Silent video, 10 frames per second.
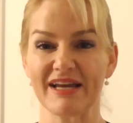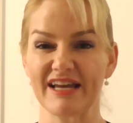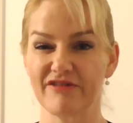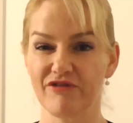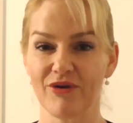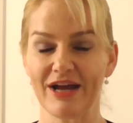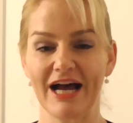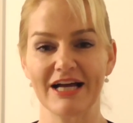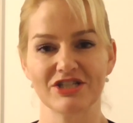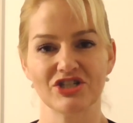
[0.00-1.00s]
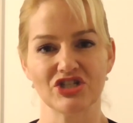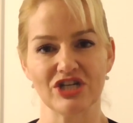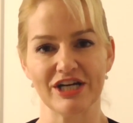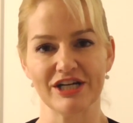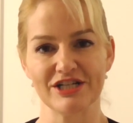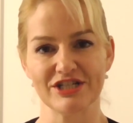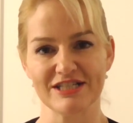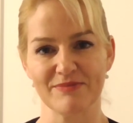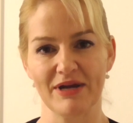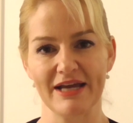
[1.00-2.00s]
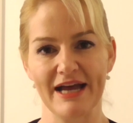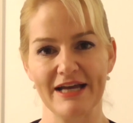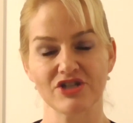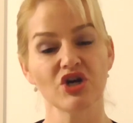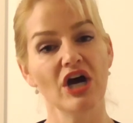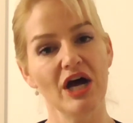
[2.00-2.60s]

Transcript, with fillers: making it very hard to check and adjust pH,